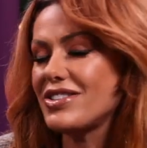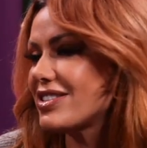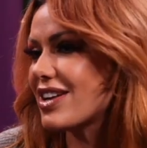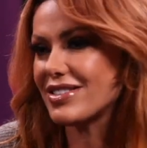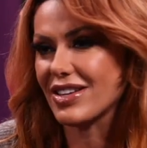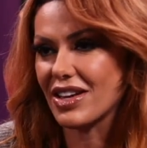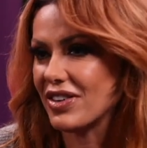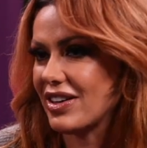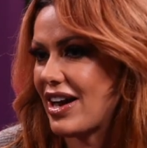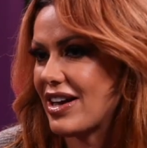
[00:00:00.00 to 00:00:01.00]
got sick of
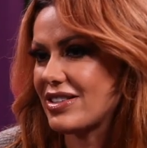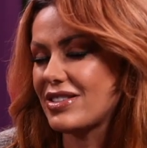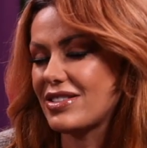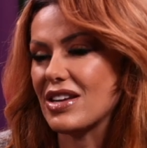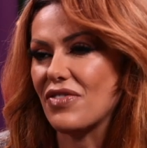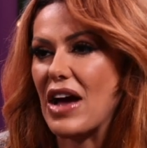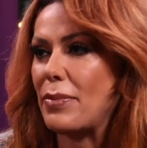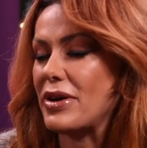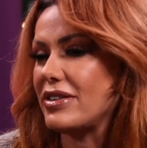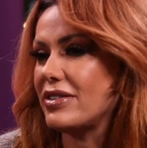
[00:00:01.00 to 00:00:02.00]
it. I had stuff
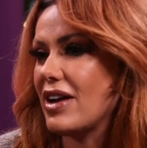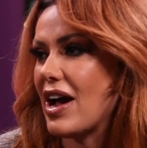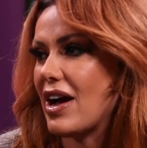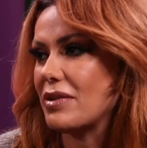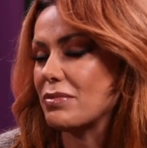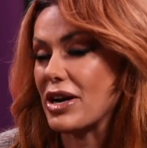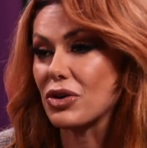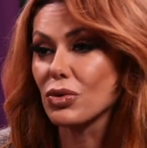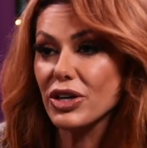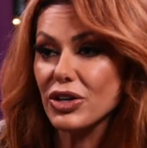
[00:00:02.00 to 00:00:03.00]
happen at my
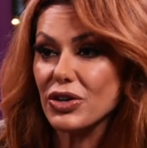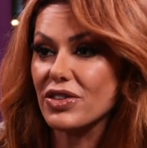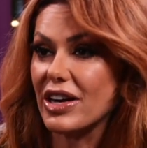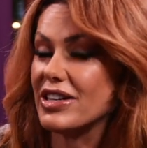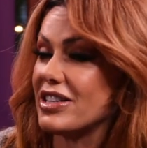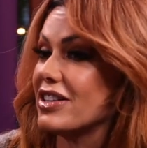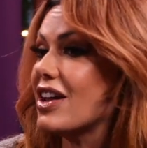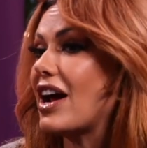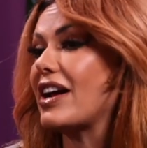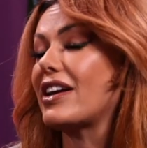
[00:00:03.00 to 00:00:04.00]
career that I didn't
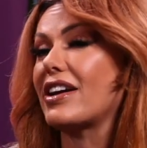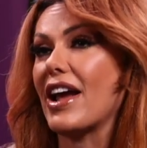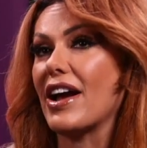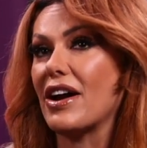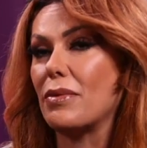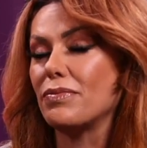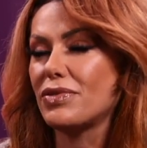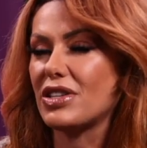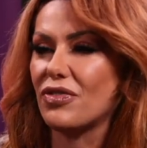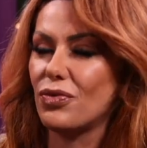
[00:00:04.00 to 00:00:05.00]
like,
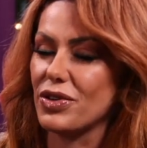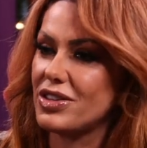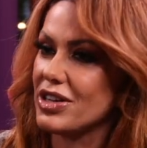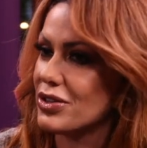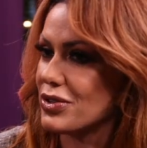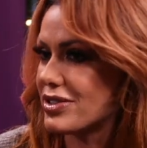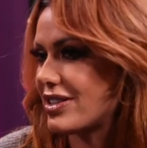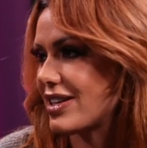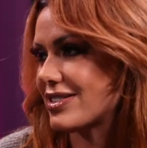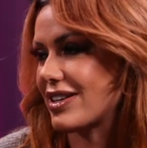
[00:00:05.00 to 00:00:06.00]
stuff with deals and
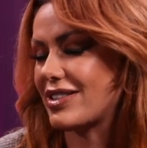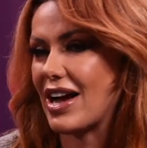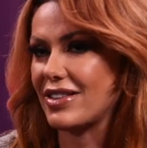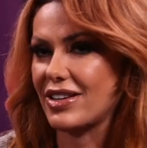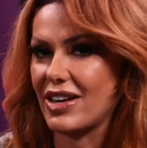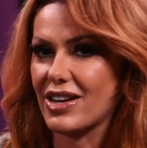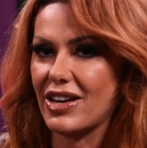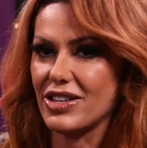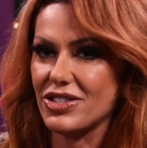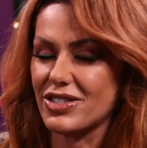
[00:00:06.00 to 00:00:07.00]
things like that I
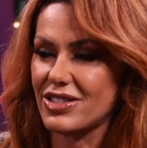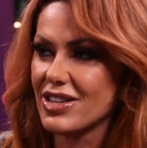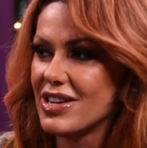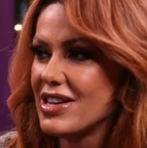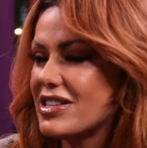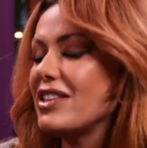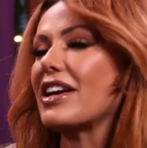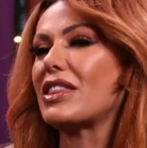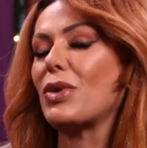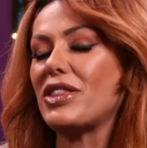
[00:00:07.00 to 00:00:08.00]
kind of just didn't
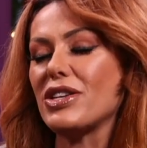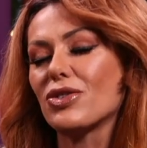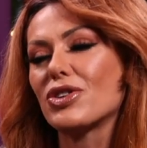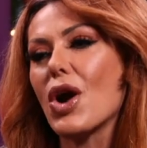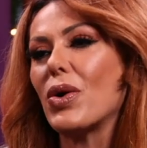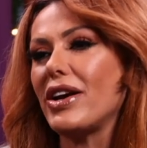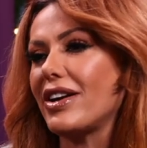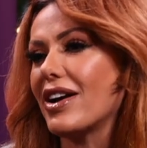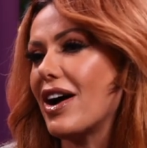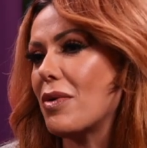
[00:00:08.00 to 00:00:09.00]
like the way things are
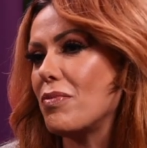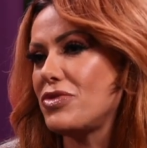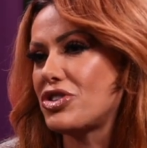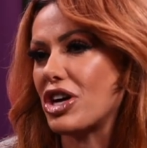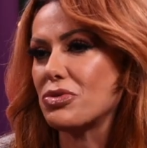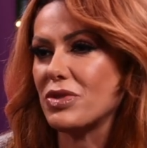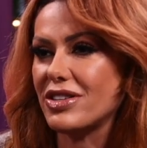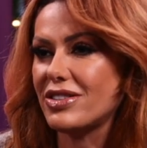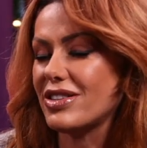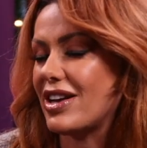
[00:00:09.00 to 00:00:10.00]
going,
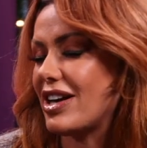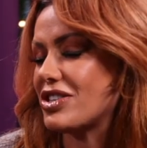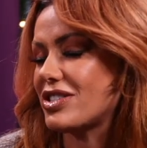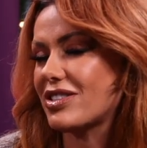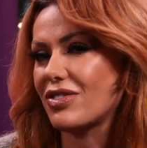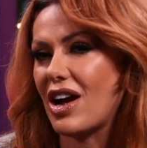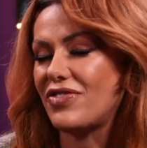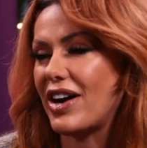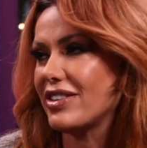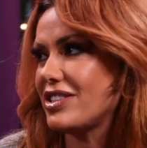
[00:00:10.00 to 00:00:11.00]
judgment. And I
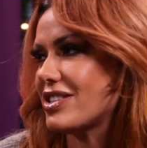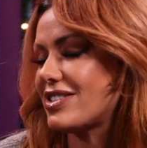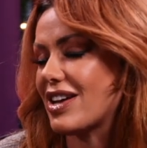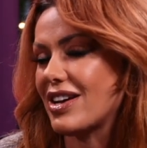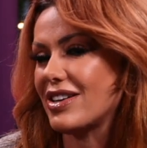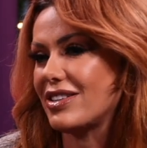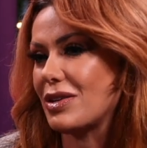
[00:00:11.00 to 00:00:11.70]
finally just said at the